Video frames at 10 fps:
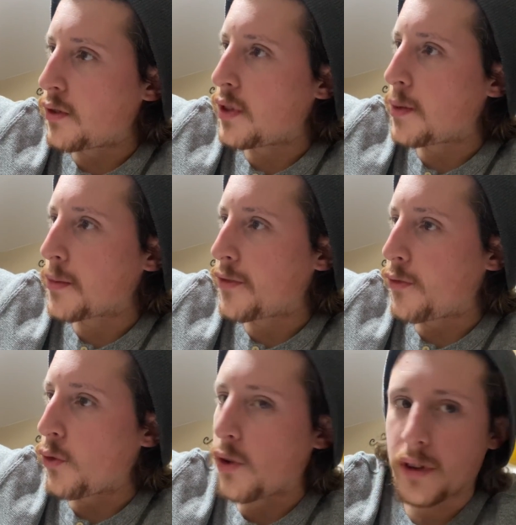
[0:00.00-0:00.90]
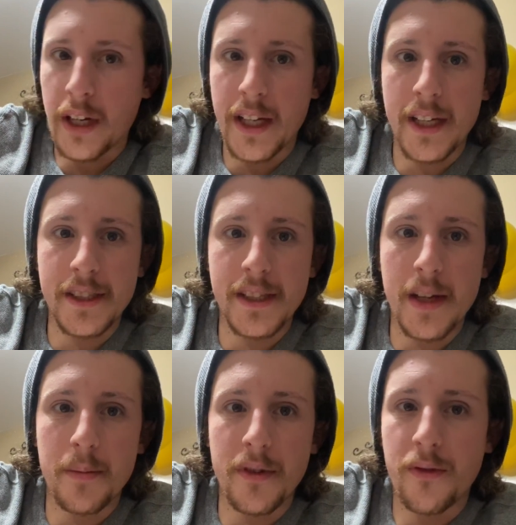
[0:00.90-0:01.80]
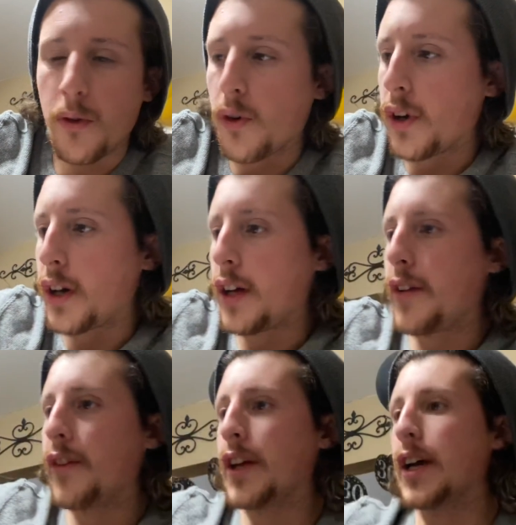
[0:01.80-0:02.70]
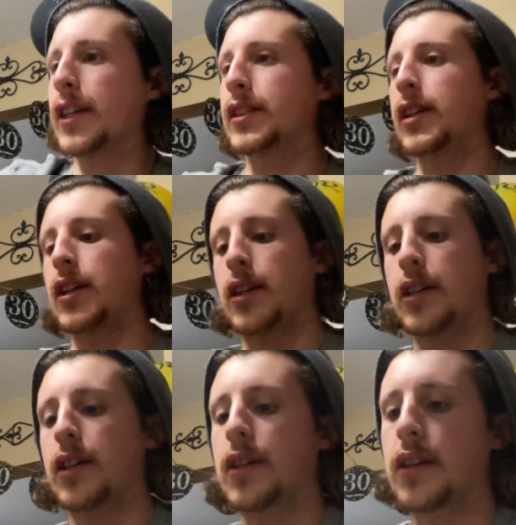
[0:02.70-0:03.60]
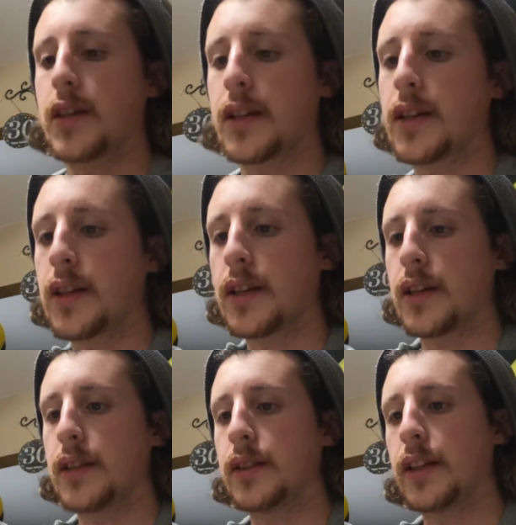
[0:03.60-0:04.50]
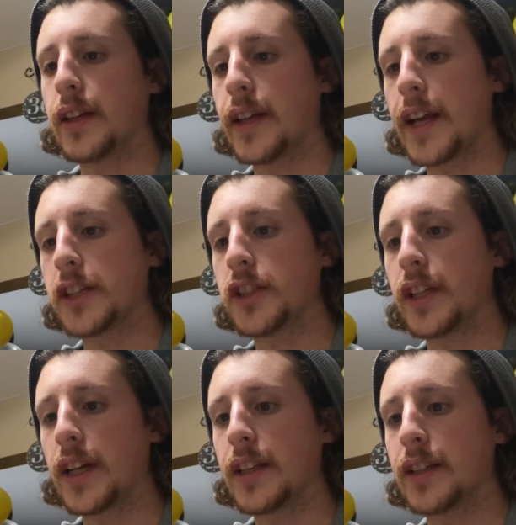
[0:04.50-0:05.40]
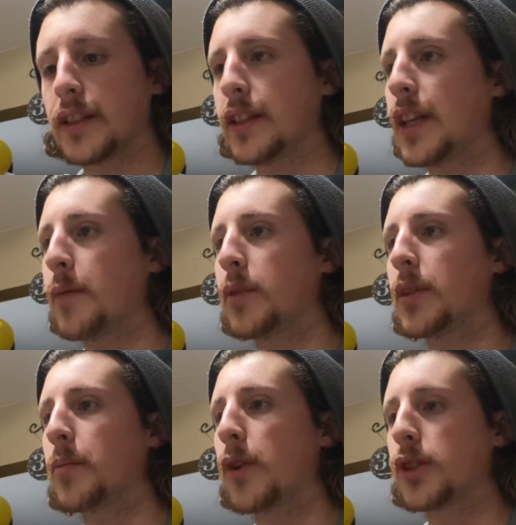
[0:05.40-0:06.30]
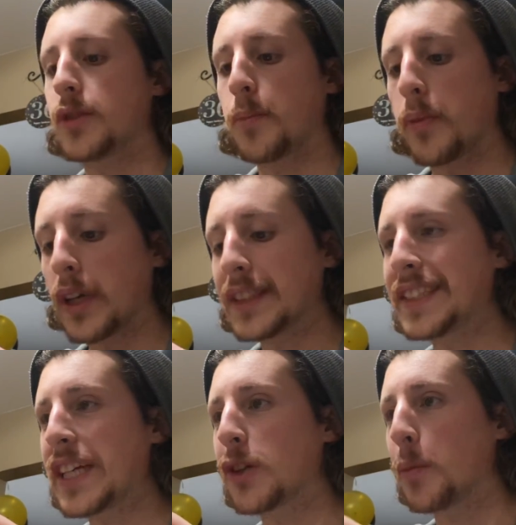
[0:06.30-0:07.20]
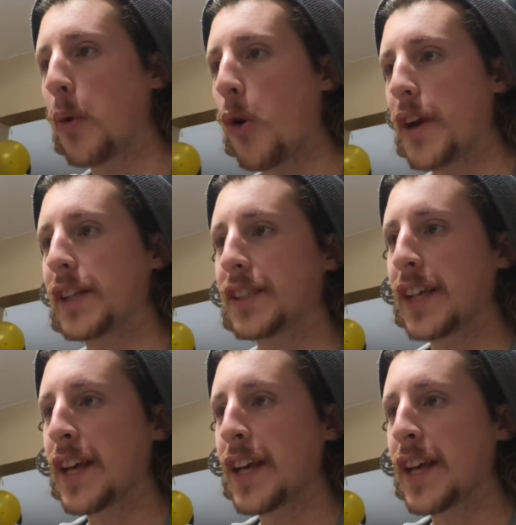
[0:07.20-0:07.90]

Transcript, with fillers: number four, like I said before, if you guys didn't catch it, I think the team with the most legal points